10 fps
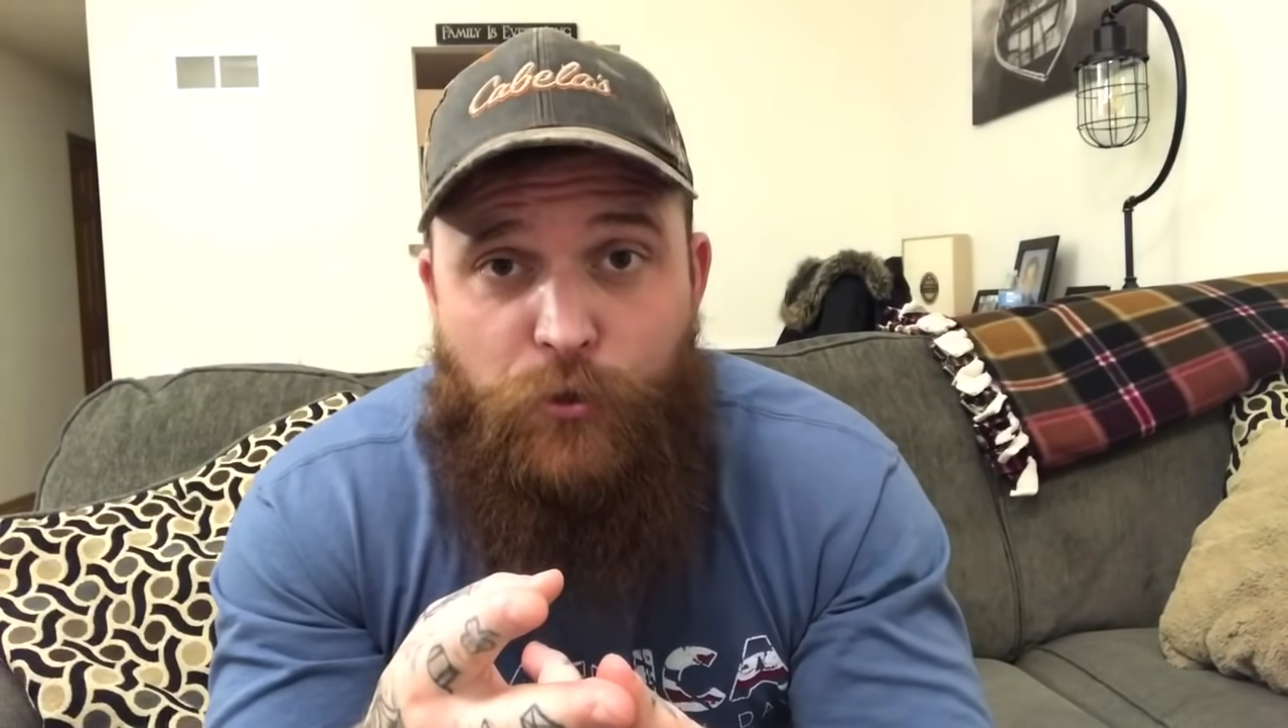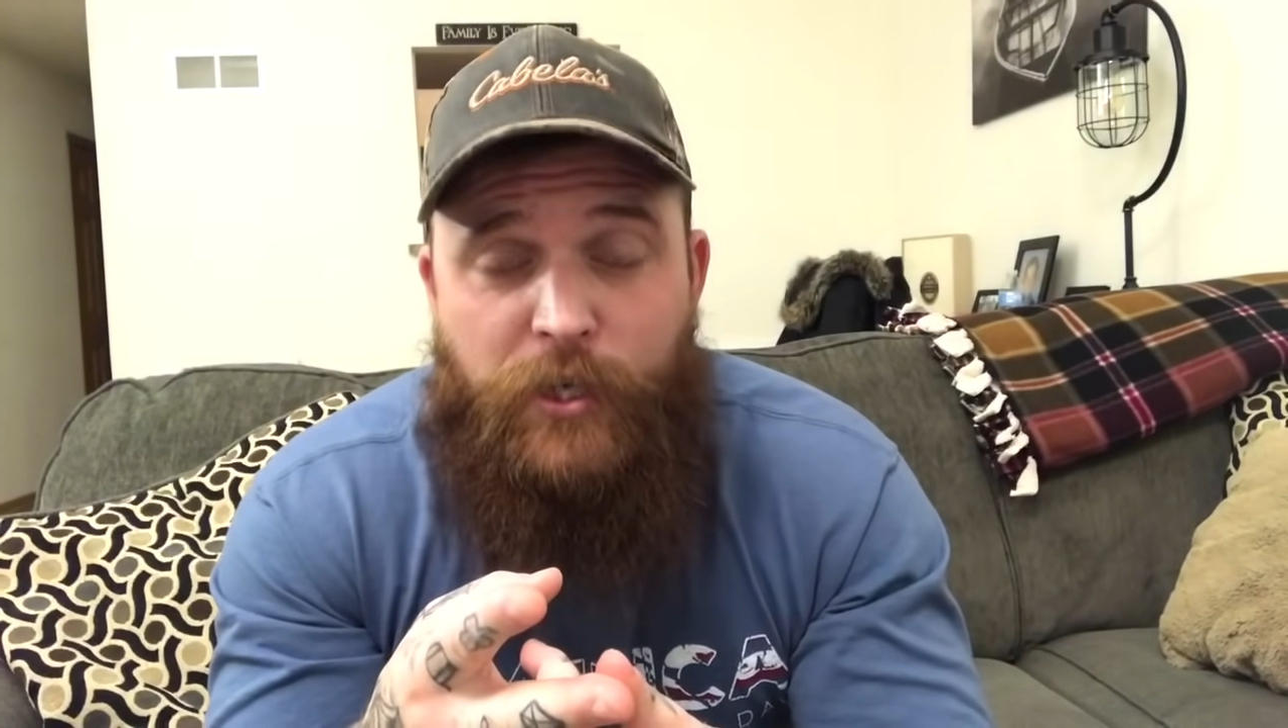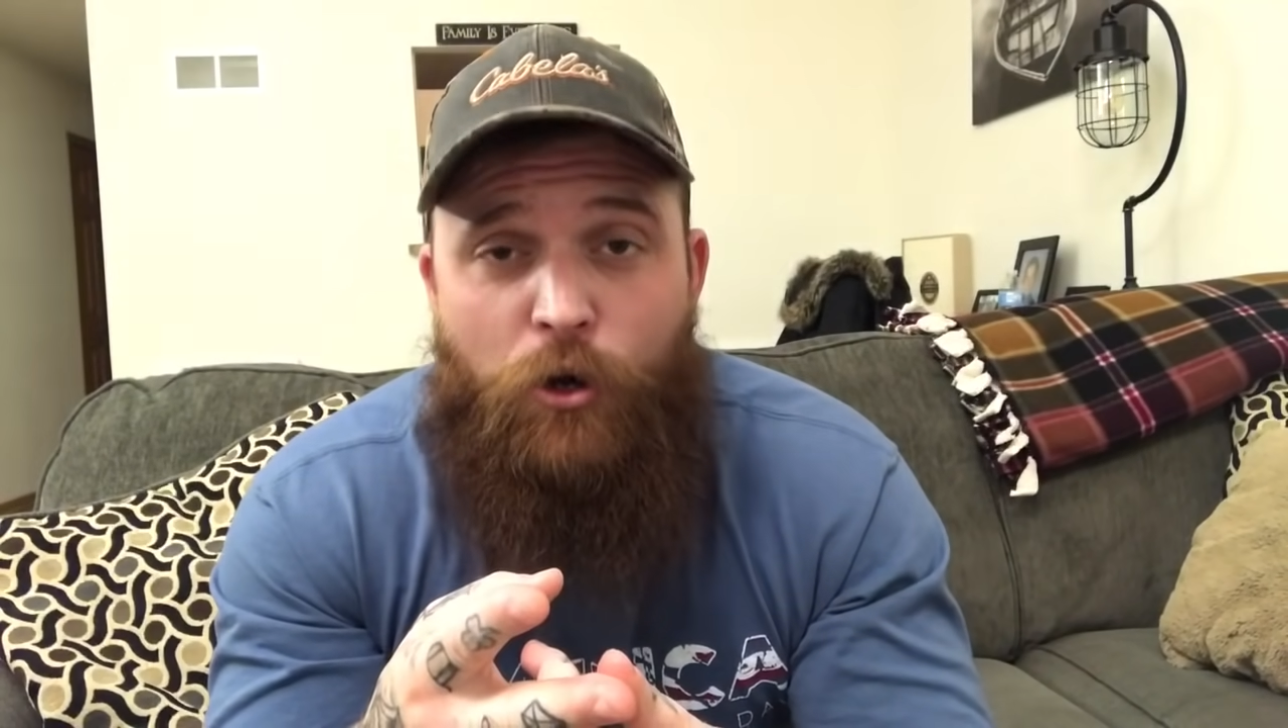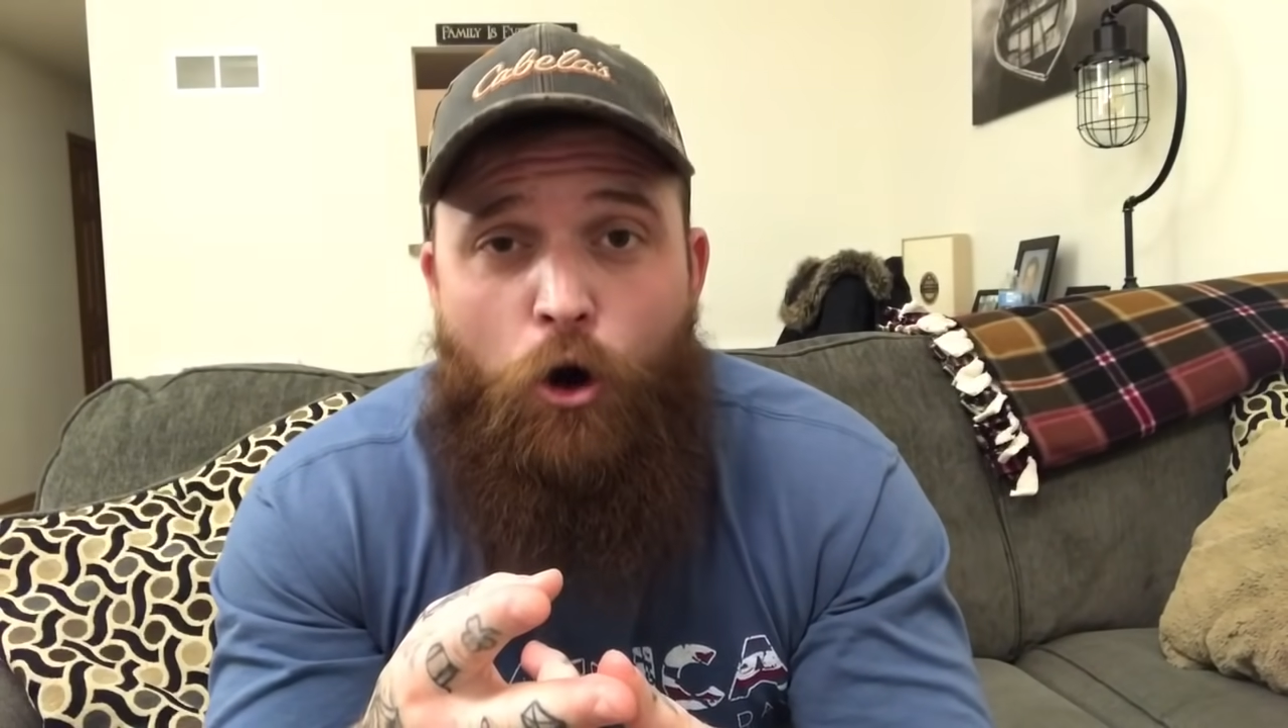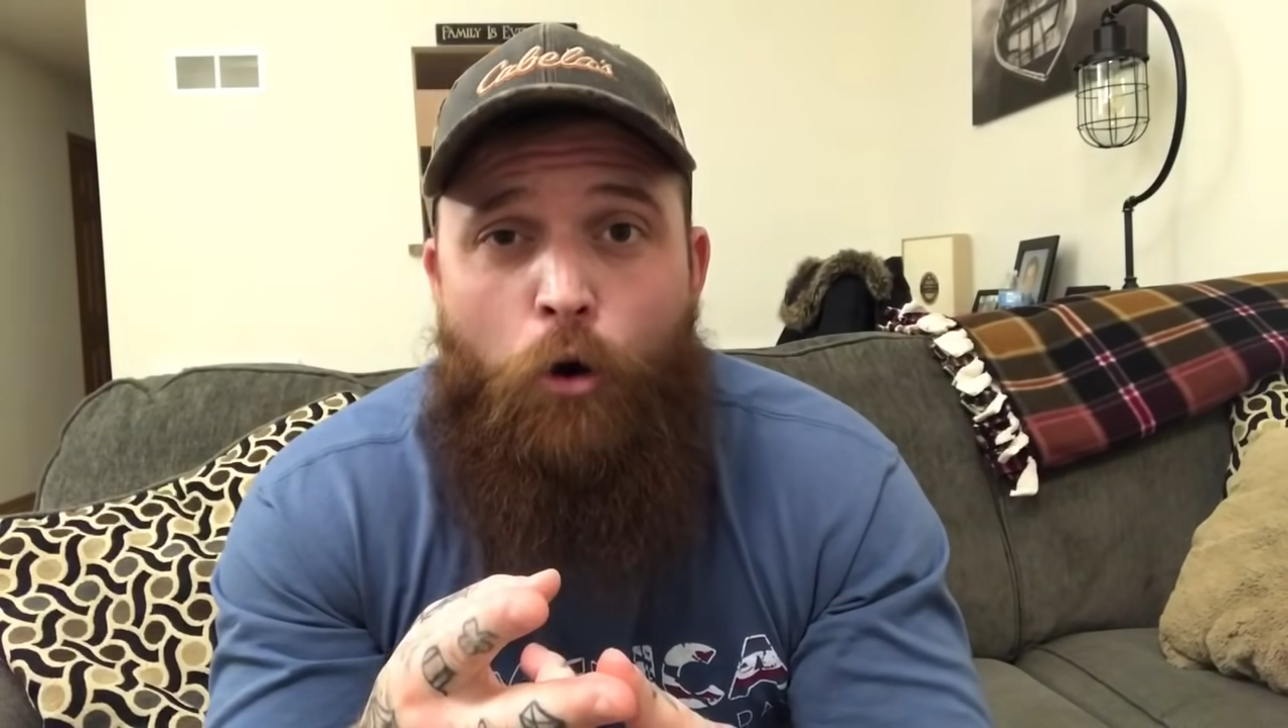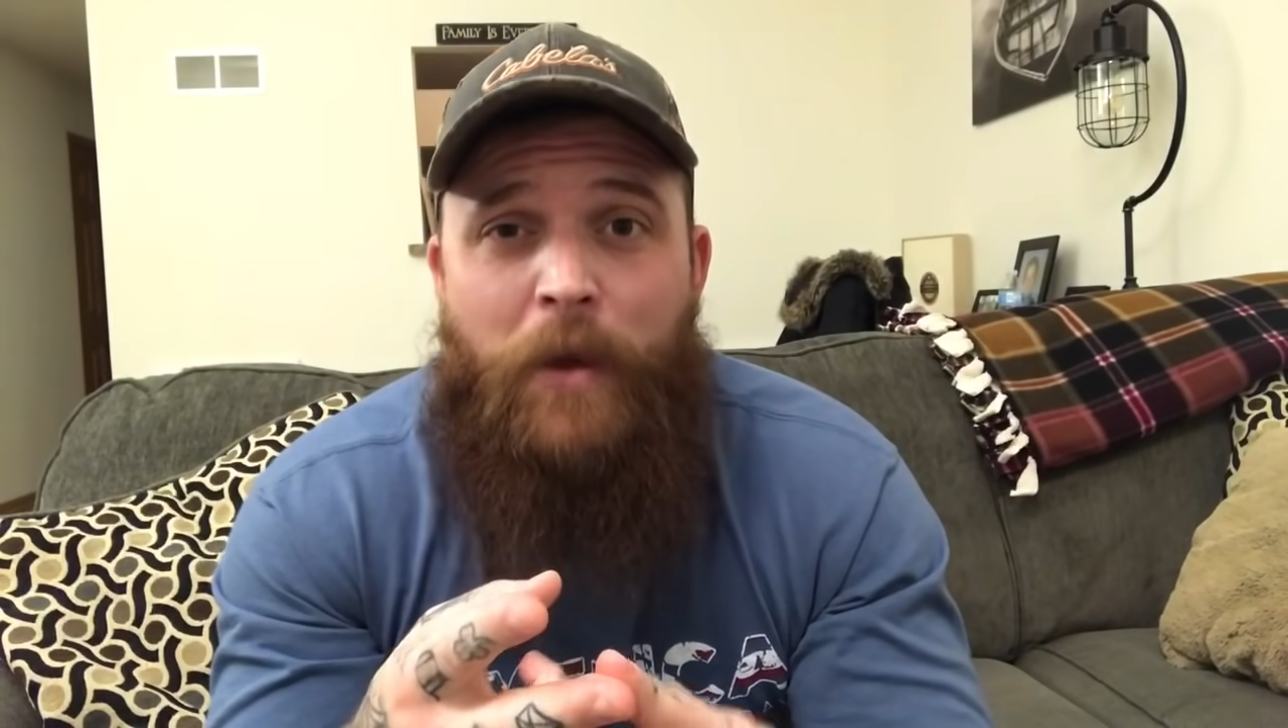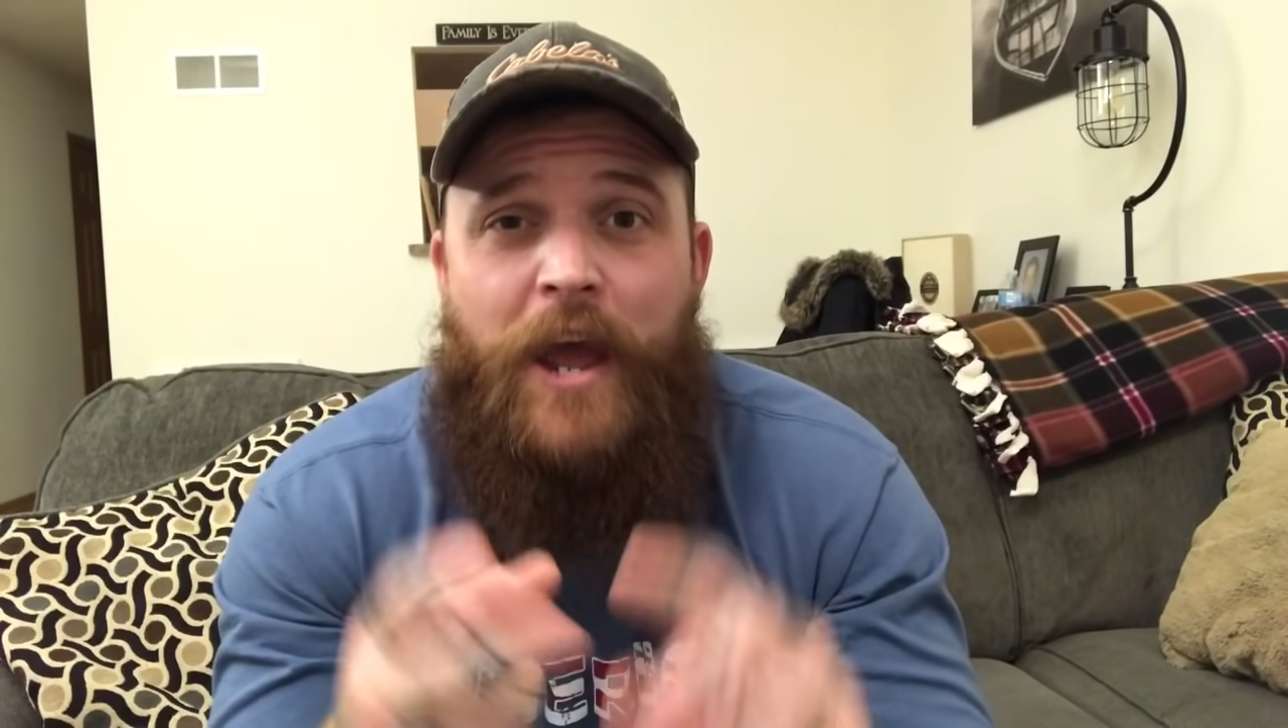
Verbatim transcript: you get home,